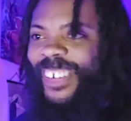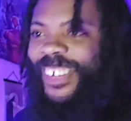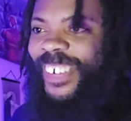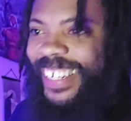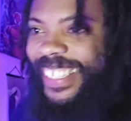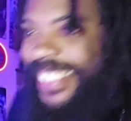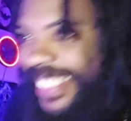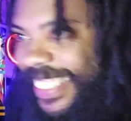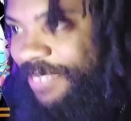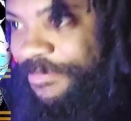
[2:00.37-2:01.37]
What is
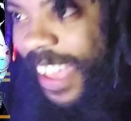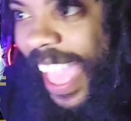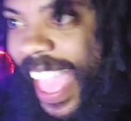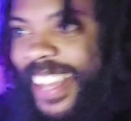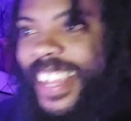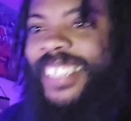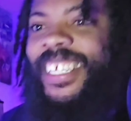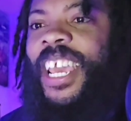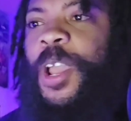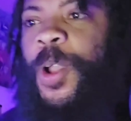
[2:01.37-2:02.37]
this madness?
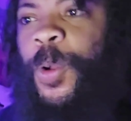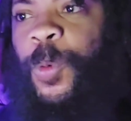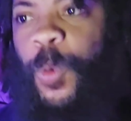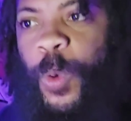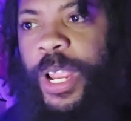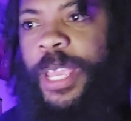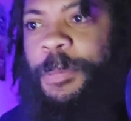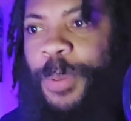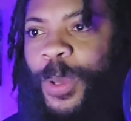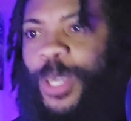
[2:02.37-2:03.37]

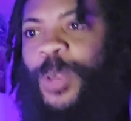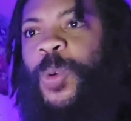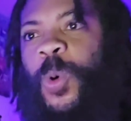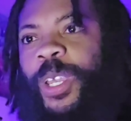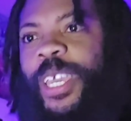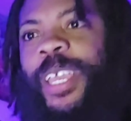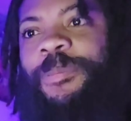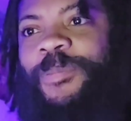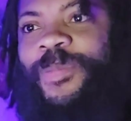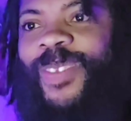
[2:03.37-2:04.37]
Boogie woogie.
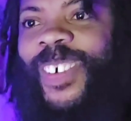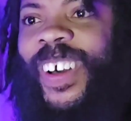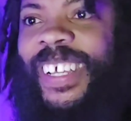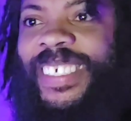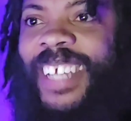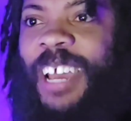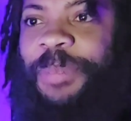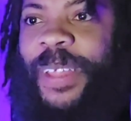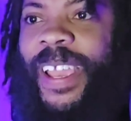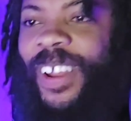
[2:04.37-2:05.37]
Oh, he's not
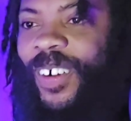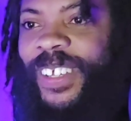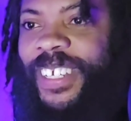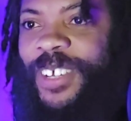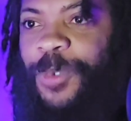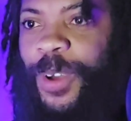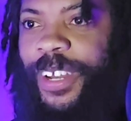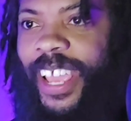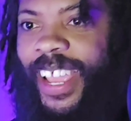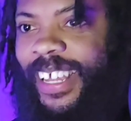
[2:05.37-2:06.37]
playing. I only need one
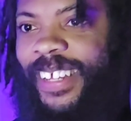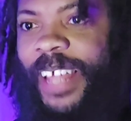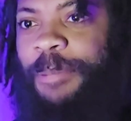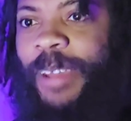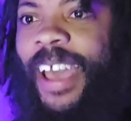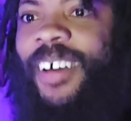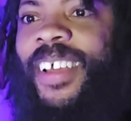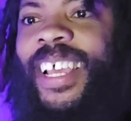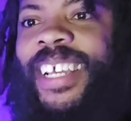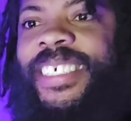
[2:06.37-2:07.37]
hand to clap now.
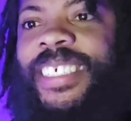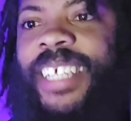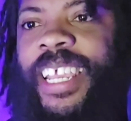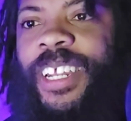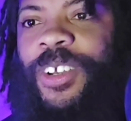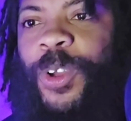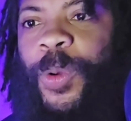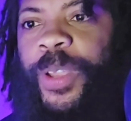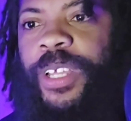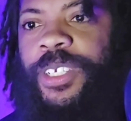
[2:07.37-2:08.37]
Says
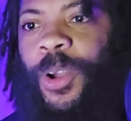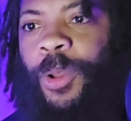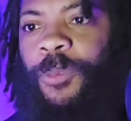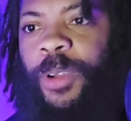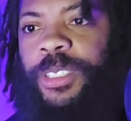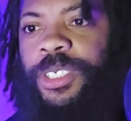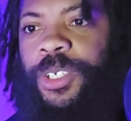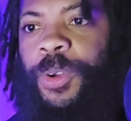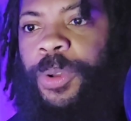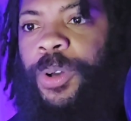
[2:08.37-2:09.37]
Itadori and Todo versus
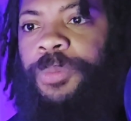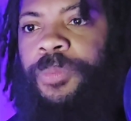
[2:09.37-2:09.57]
Sukuna.